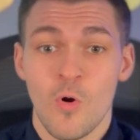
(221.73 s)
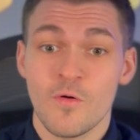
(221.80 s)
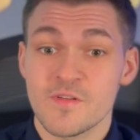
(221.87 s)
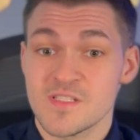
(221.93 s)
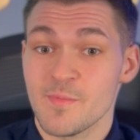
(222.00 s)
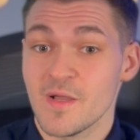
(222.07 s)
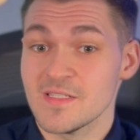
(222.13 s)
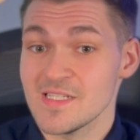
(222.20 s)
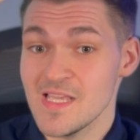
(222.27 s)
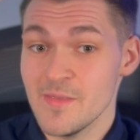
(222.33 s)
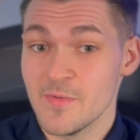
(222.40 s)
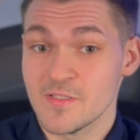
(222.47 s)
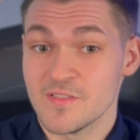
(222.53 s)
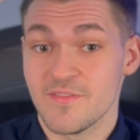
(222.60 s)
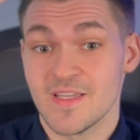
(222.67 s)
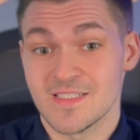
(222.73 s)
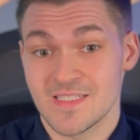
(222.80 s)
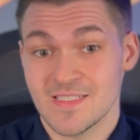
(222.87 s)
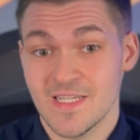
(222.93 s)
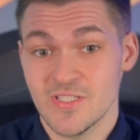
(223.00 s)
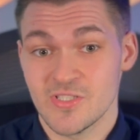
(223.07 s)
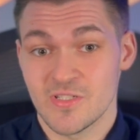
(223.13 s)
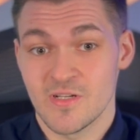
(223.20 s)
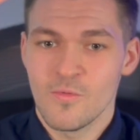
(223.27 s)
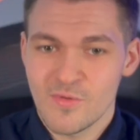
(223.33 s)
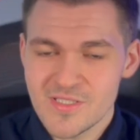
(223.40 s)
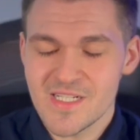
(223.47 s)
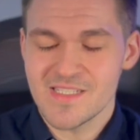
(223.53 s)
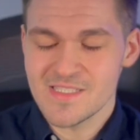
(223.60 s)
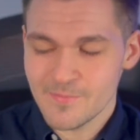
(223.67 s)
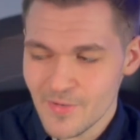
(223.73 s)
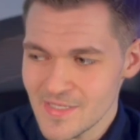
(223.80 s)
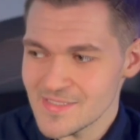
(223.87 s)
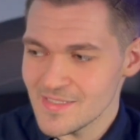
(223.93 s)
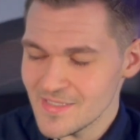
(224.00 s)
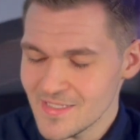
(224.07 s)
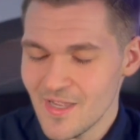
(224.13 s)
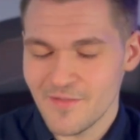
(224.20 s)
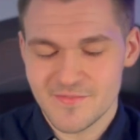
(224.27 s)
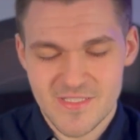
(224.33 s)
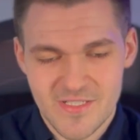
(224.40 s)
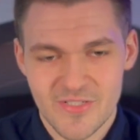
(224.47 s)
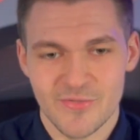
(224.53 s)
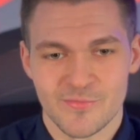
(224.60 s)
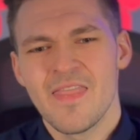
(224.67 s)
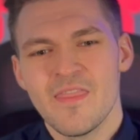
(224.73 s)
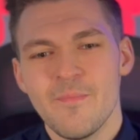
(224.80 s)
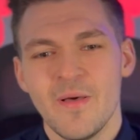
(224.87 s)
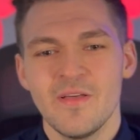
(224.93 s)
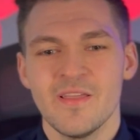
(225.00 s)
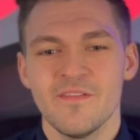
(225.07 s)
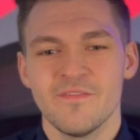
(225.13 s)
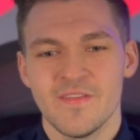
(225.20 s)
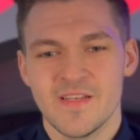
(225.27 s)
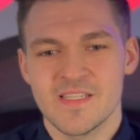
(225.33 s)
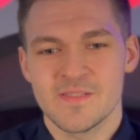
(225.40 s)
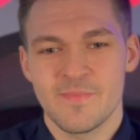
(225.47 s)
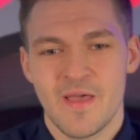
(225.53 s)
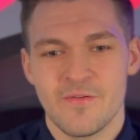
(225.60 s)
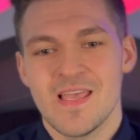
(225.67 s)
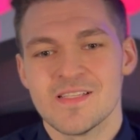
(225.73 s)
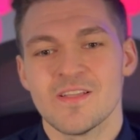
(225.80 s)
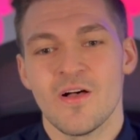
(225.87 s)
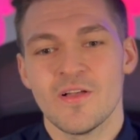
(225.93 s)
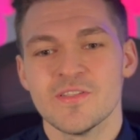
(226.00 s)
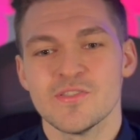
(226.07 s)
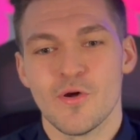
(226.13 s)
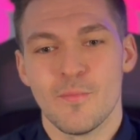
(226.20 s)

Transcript: or respond to emails via dictation, which I surprisingly often do. The Belkin fitness mount is also